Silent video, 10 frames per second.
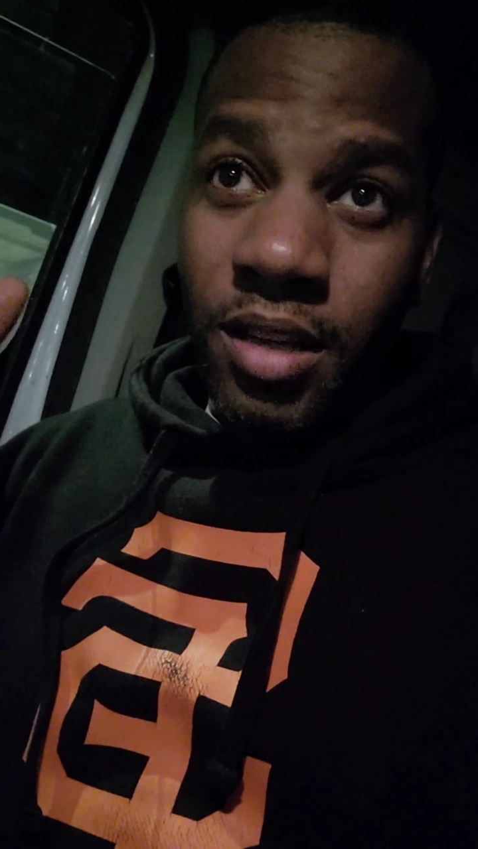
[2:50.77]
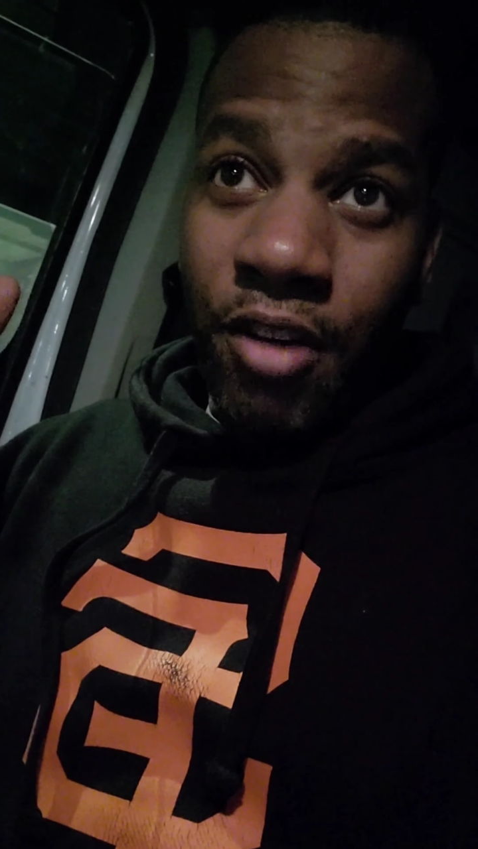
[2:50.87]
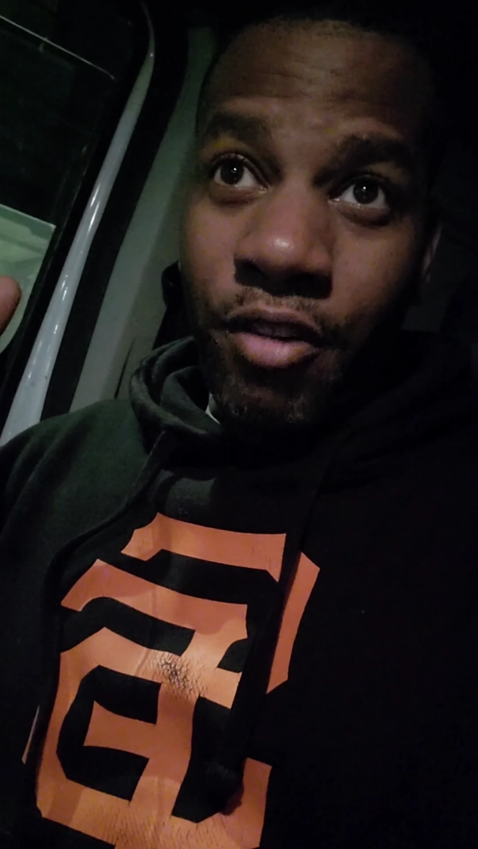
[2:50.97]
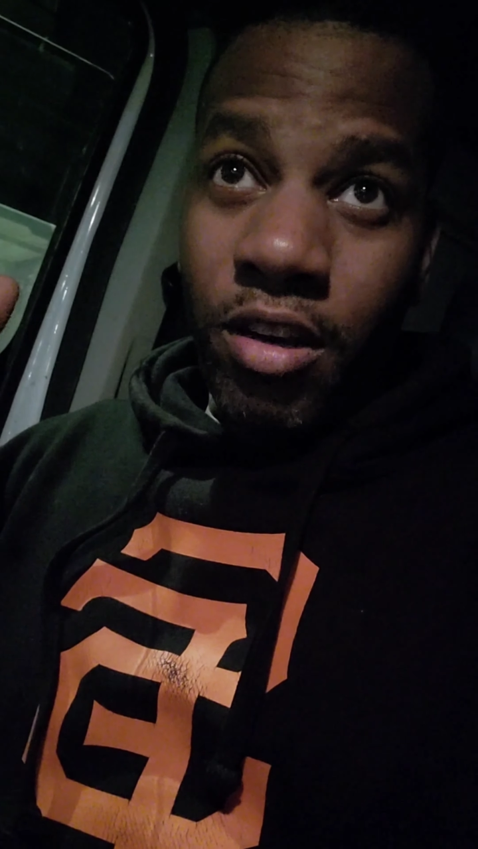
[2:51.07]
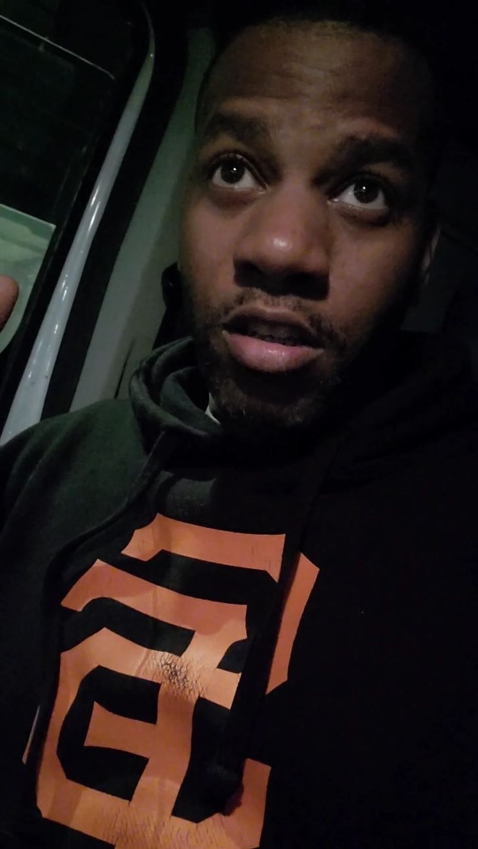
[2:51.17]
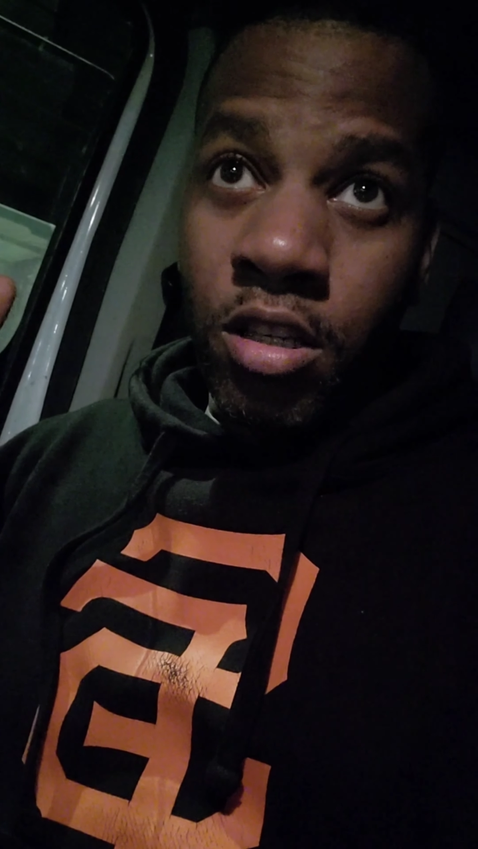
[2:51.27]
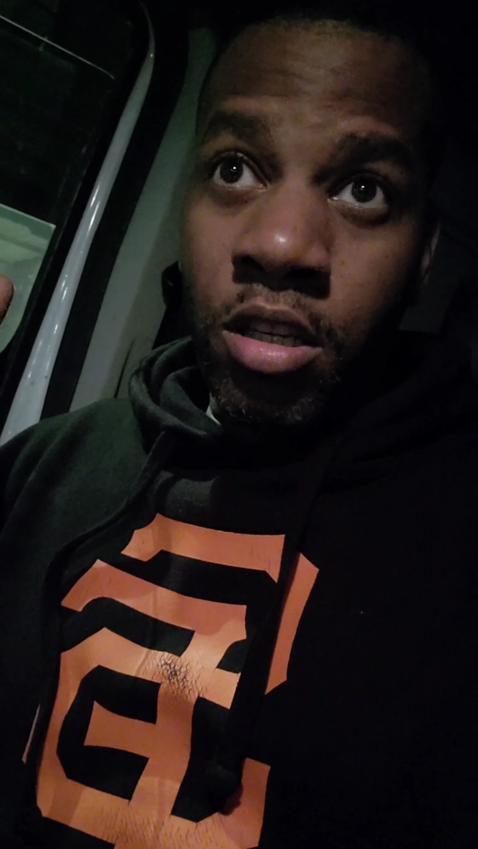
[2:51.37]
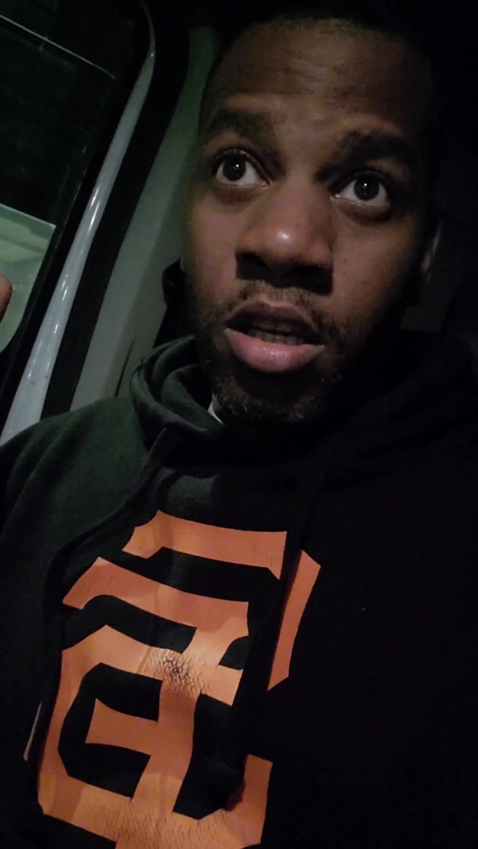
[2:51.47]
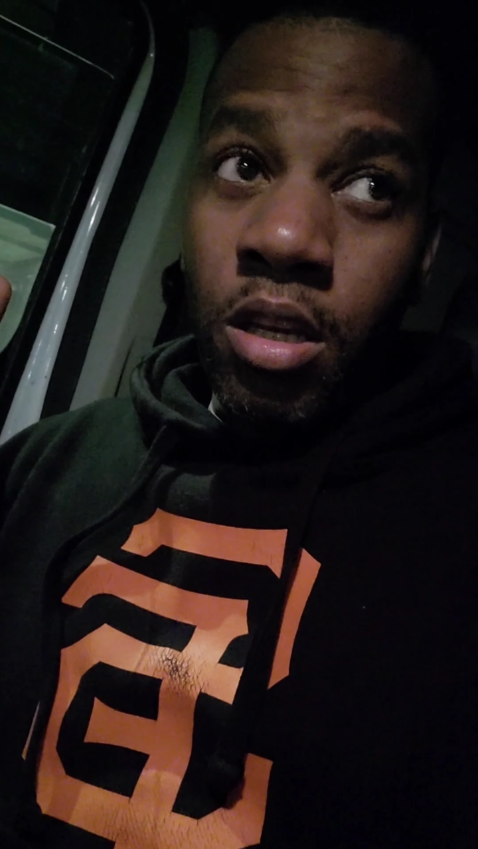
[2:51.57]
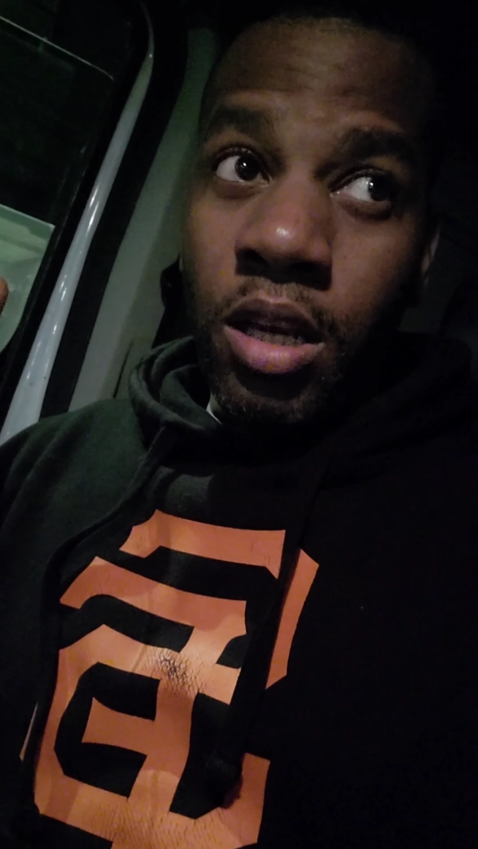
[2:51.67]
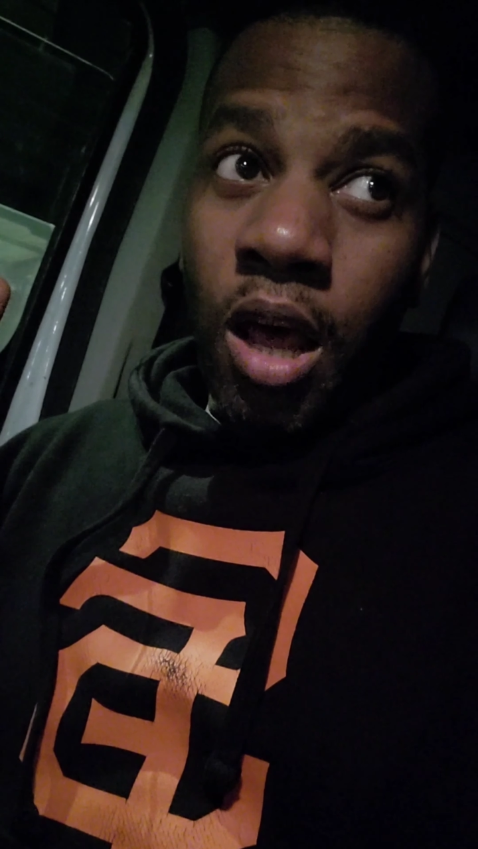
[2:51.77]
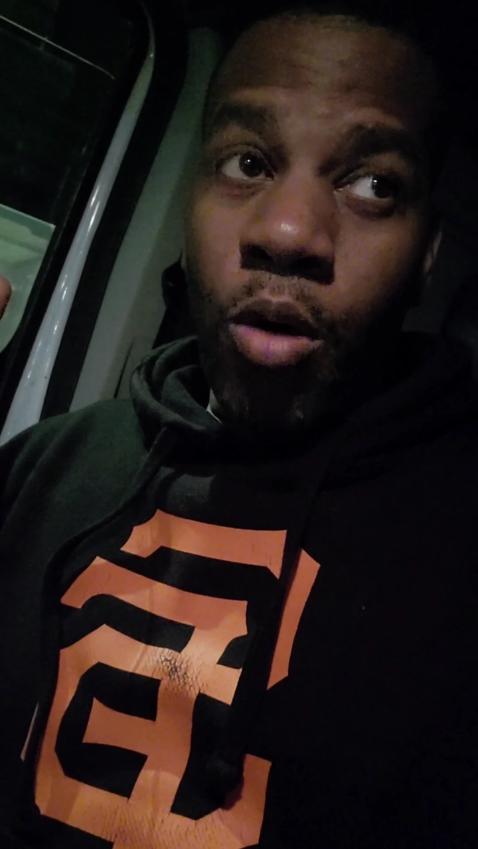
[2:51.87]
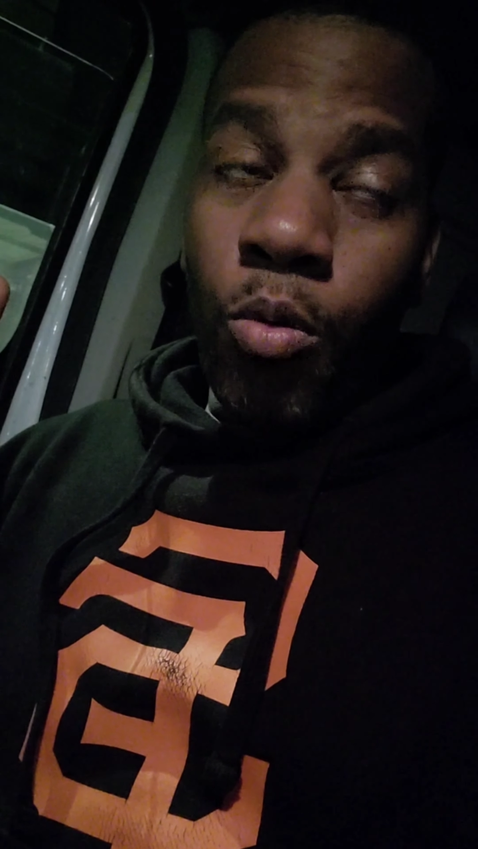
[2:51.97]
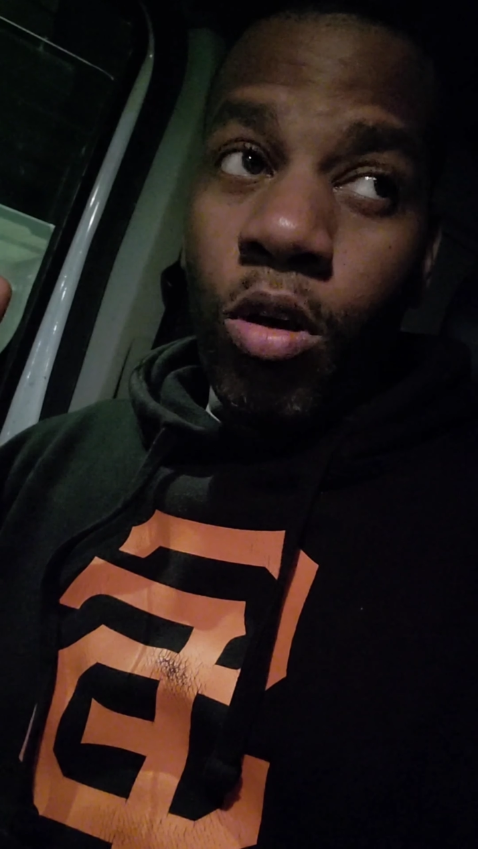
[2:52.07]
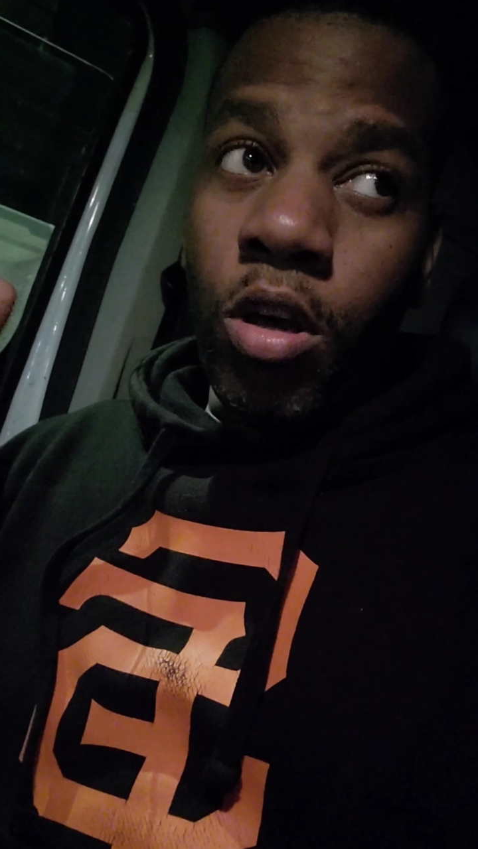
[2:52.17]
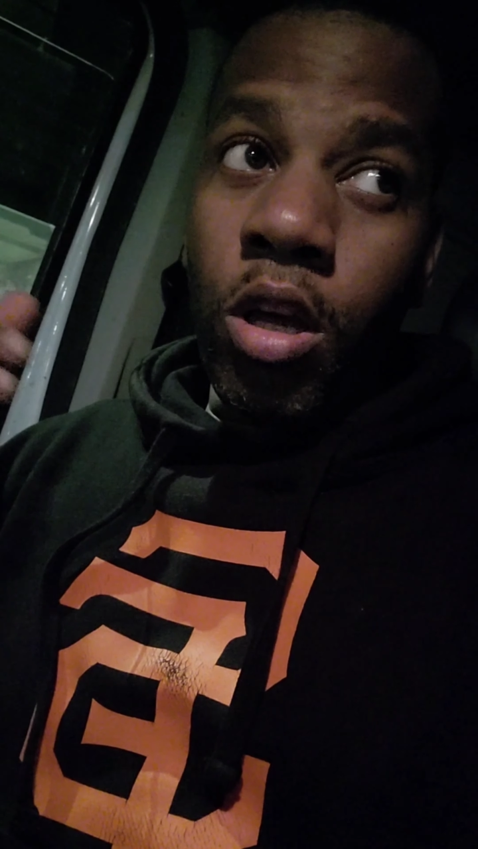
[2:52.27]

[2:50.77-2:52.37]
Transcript: direction. Now,